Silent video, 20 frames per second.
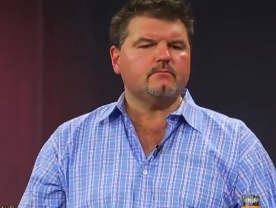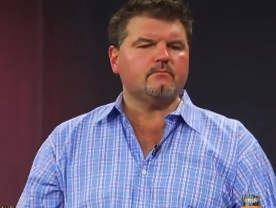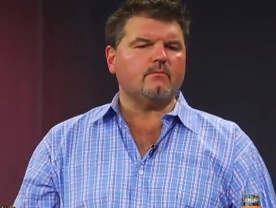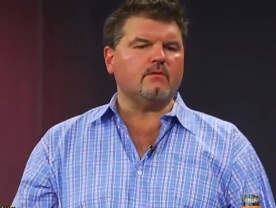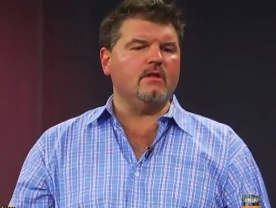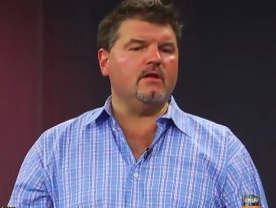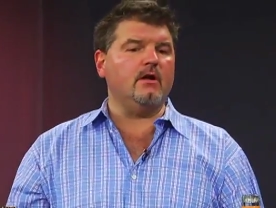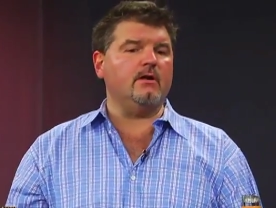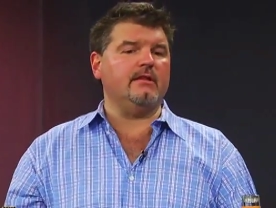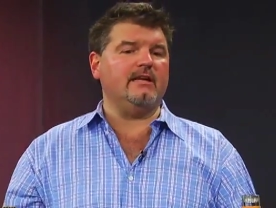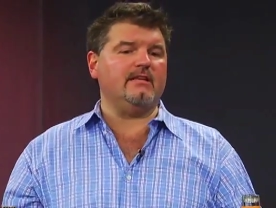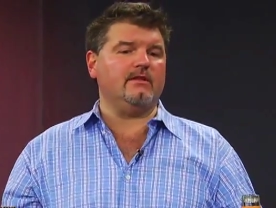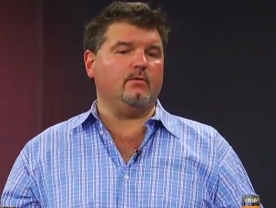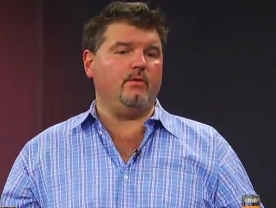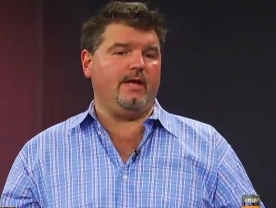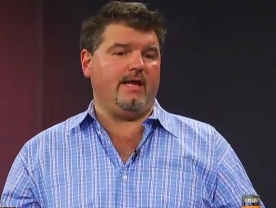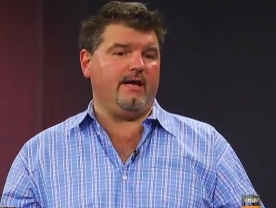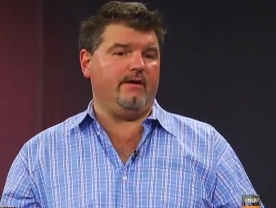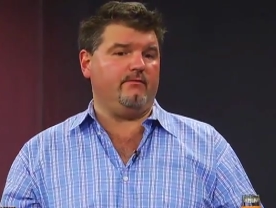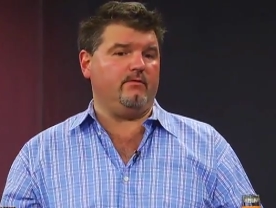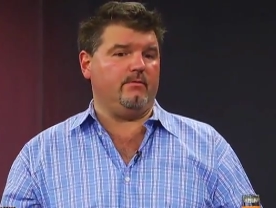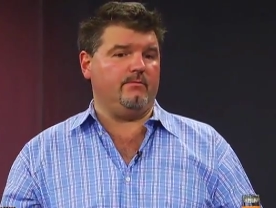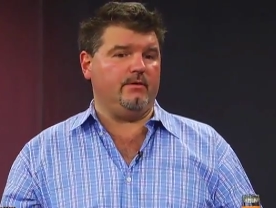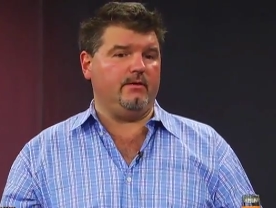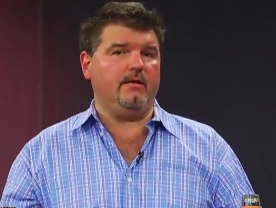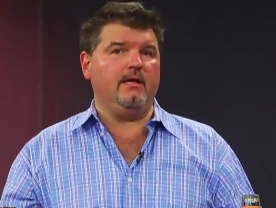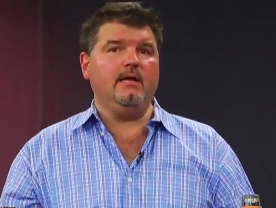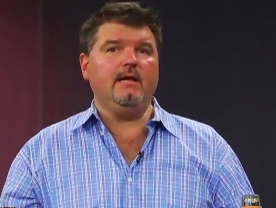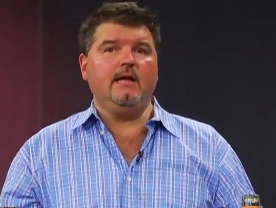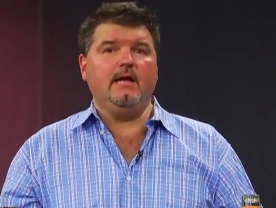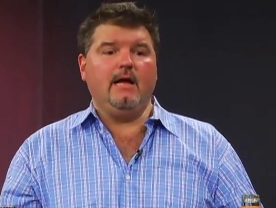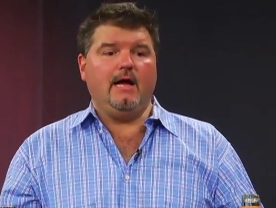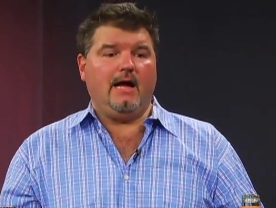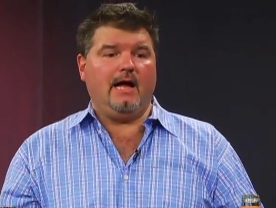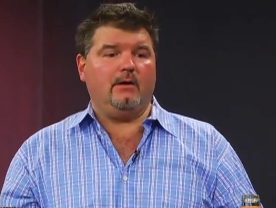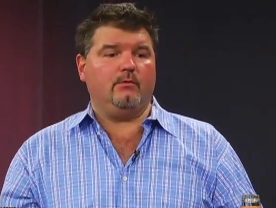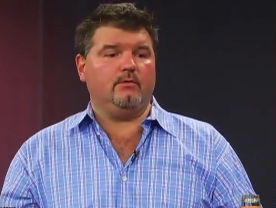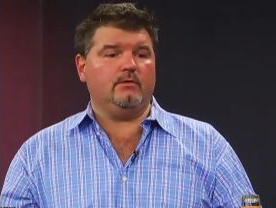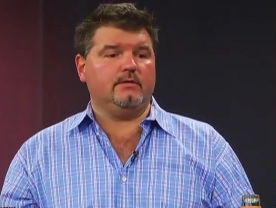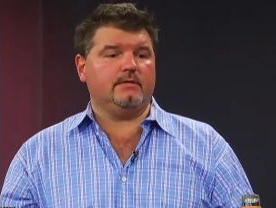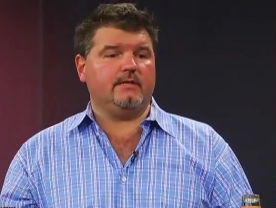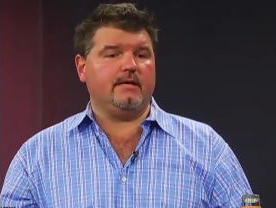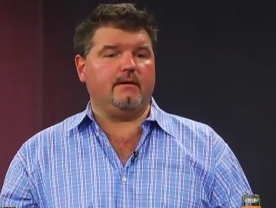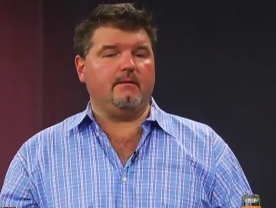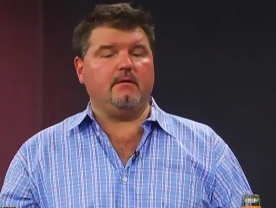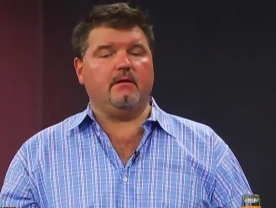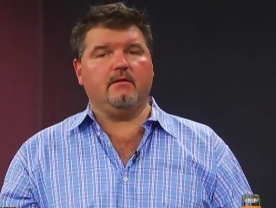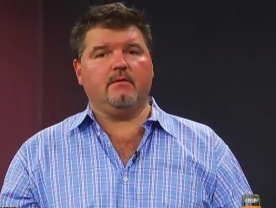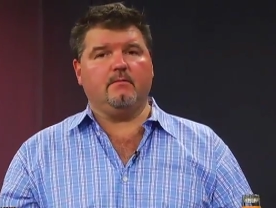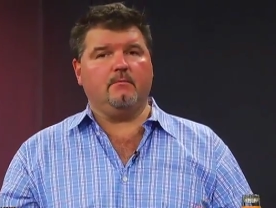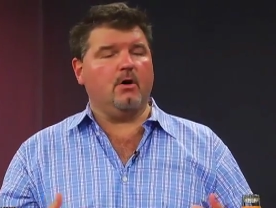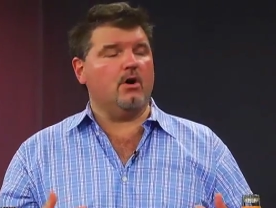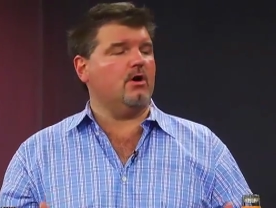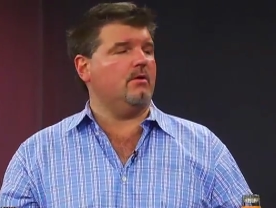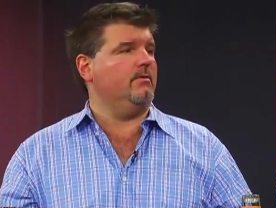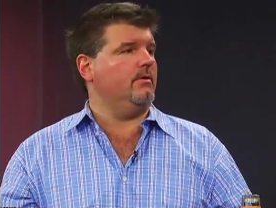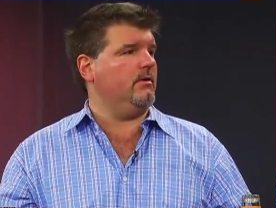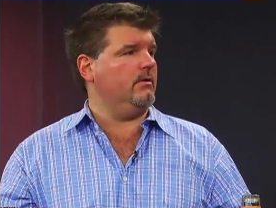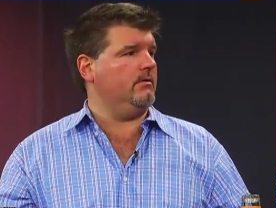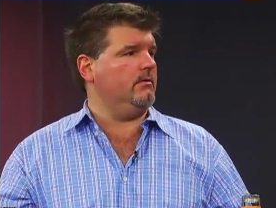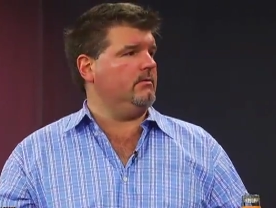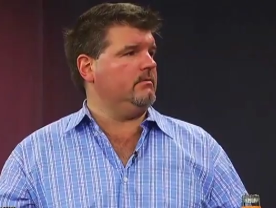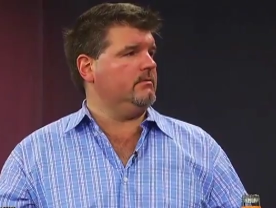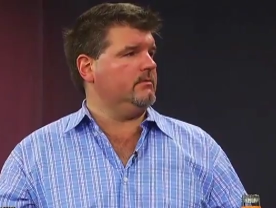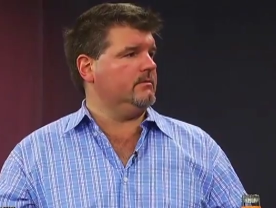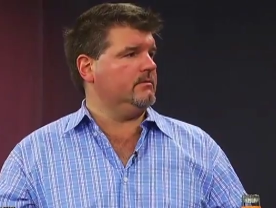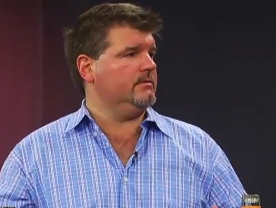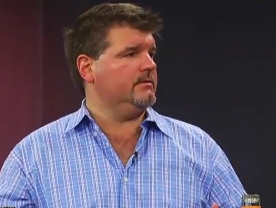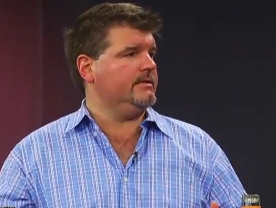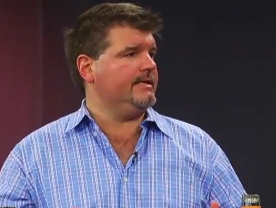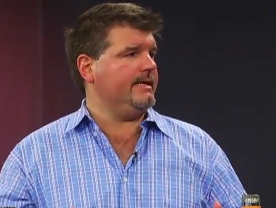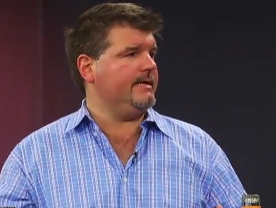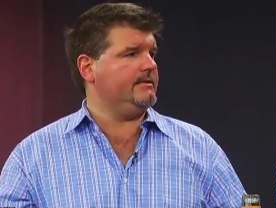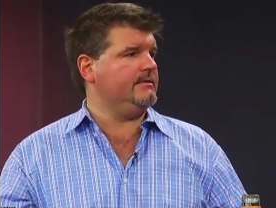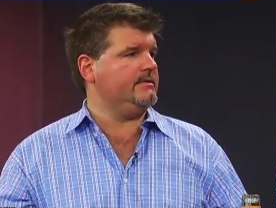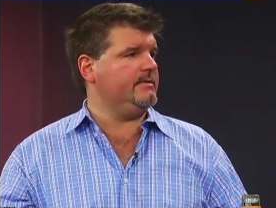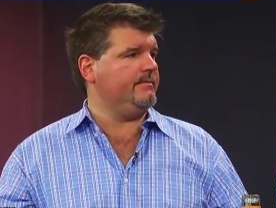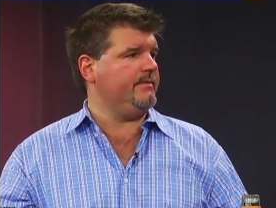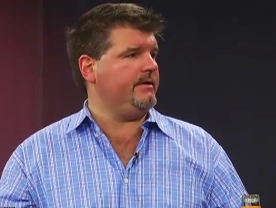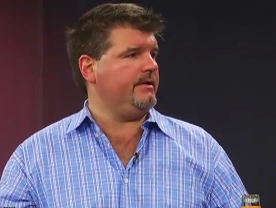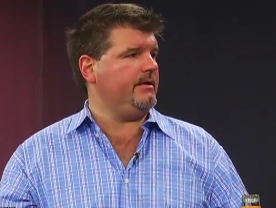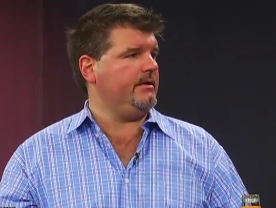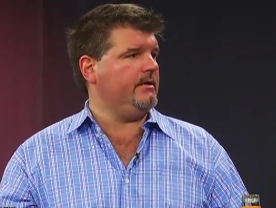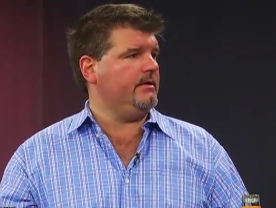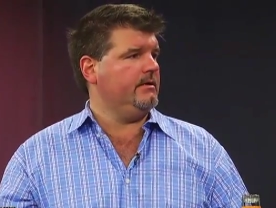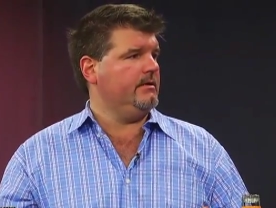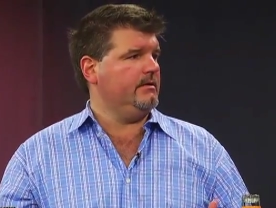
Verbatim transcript: You know, not that we have one, but I will say the Marlborough tends to be